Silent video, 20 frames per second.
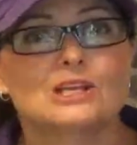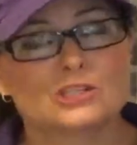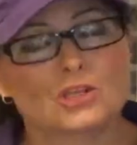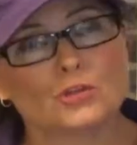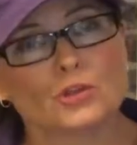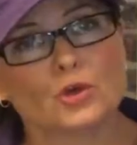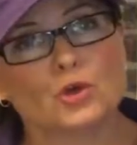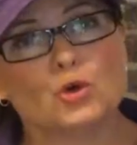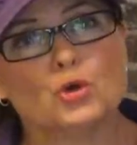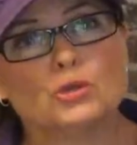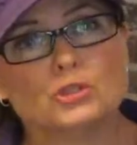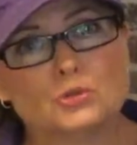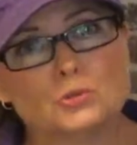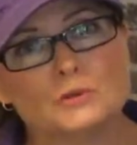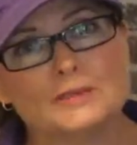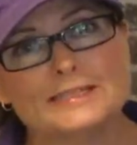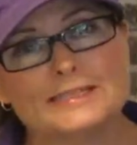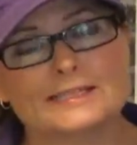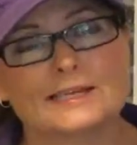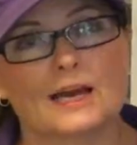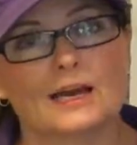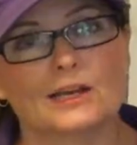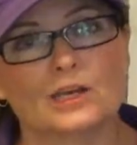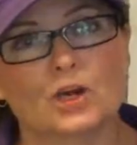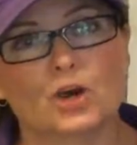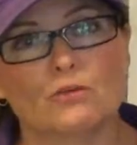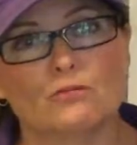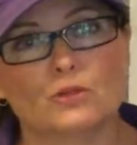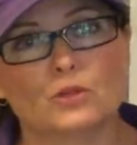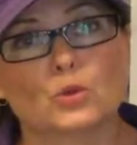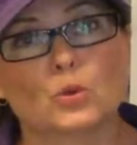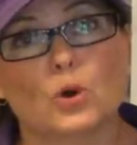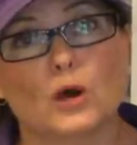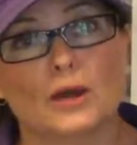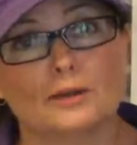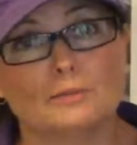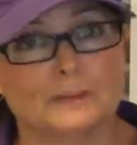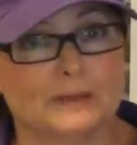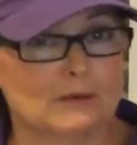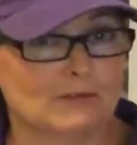So the course will be starting off with
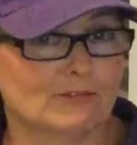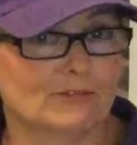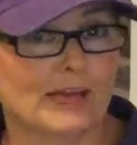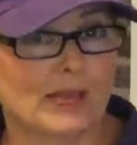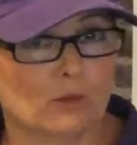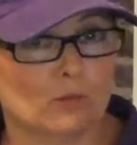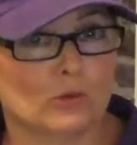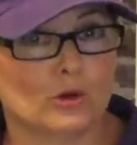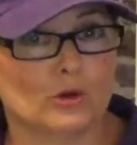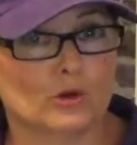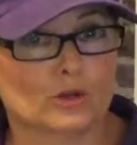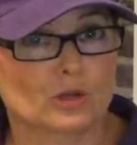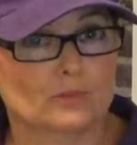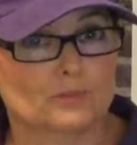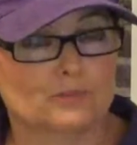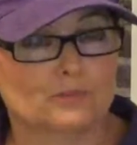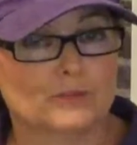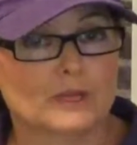quite a bit of flat work.